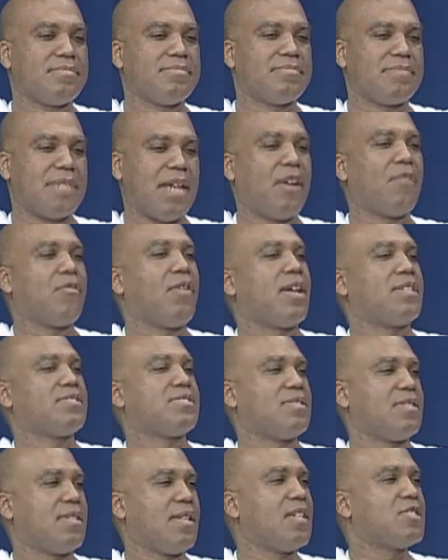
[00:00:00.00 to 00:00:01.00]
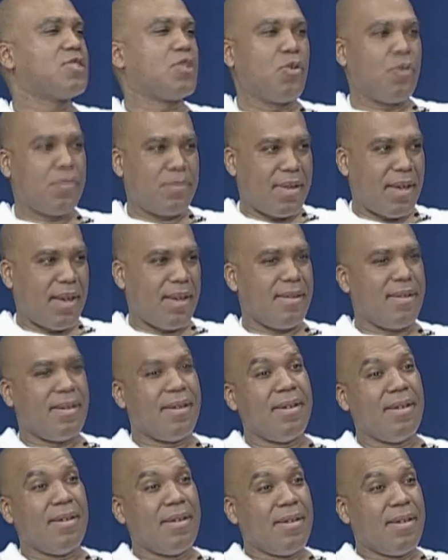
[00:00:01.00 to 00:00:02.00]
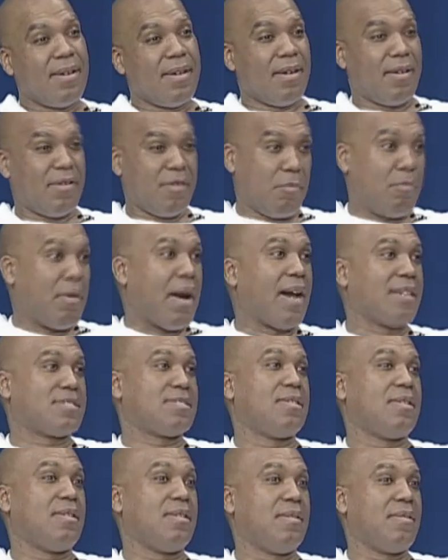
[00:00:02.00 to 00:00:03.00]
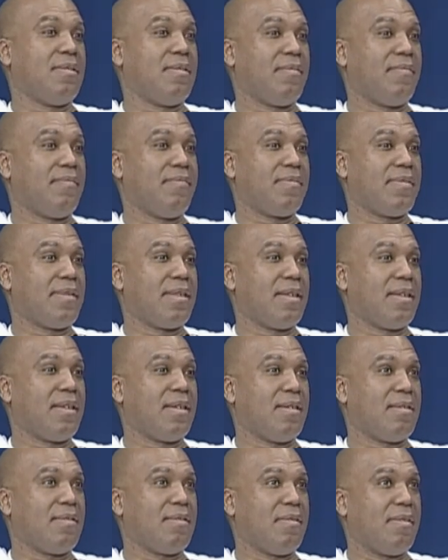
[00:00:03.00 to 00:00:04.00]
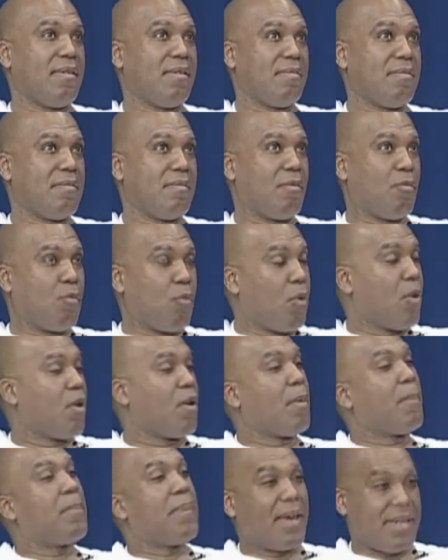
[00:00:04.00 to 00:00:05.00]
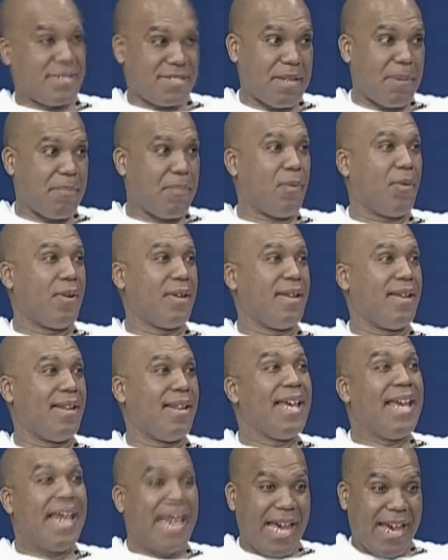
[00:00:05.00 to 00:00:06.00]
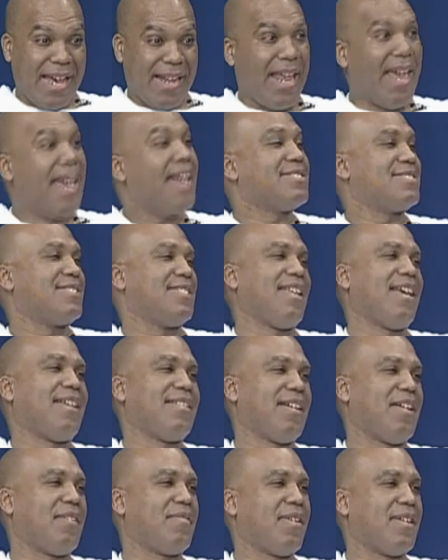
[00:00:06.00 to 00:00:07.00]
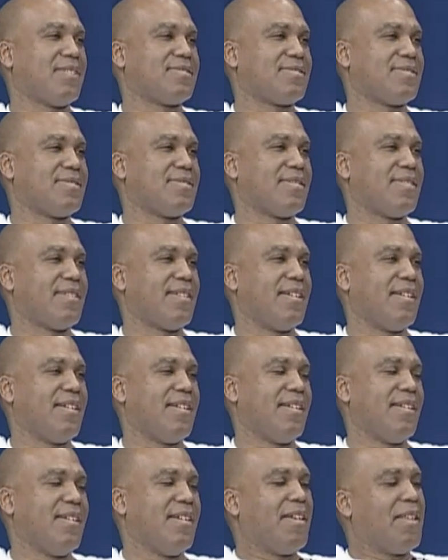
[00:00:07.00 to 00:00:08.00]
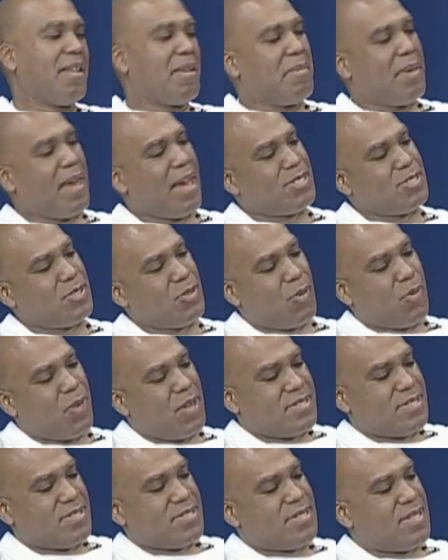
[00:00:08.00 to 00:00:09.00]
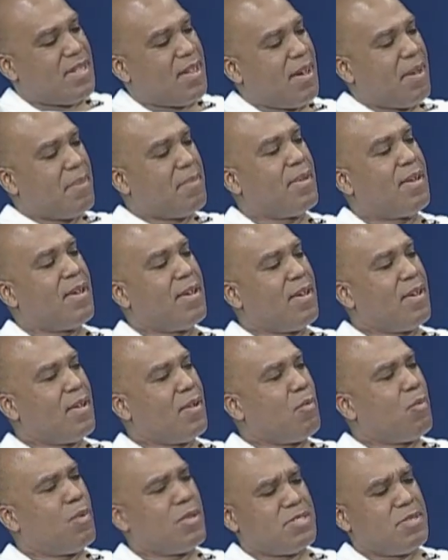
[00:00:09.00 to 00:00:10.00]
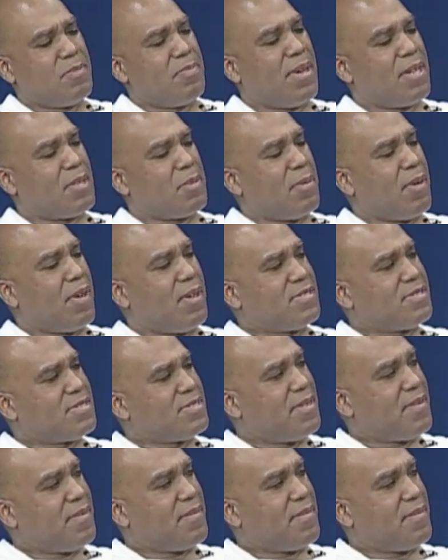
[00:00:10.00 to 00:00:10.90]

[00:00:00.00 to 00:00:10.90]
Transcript: direction. Let's hope that uh, the boxing world picks up on it and heads in that direction. Yeah. Let me ask you a question, Saddam. What's your best punch?